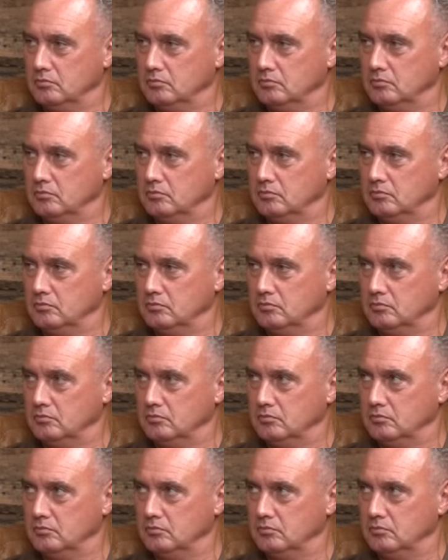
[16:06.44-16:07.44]

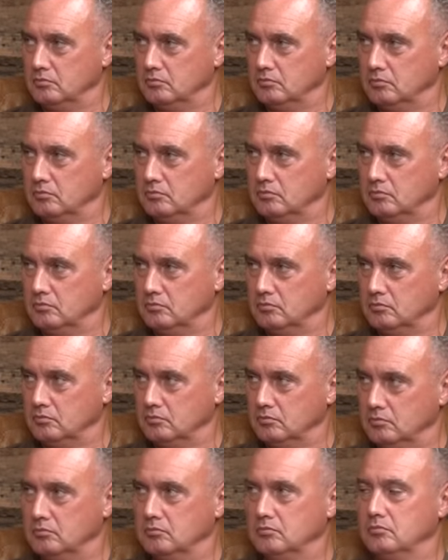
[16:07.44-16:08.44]

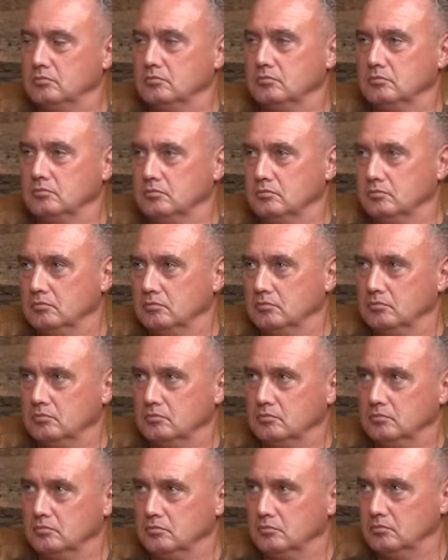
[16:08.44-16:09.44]

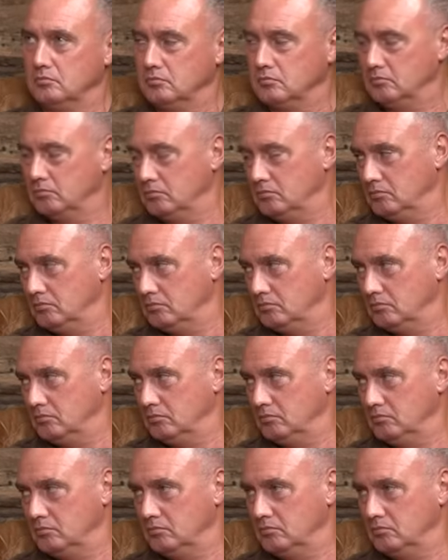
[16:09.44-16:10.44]

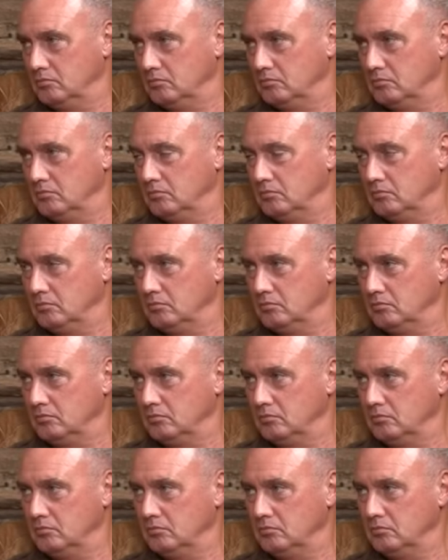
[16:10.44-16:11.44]

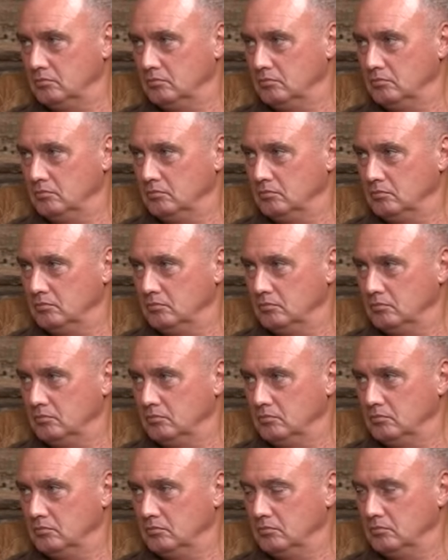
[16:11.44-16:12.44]

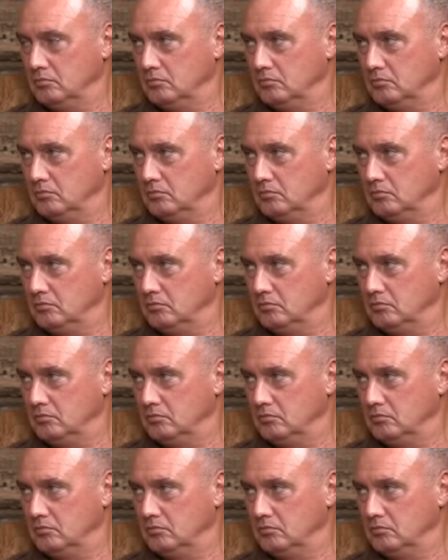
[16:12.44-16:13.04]
(not speaking)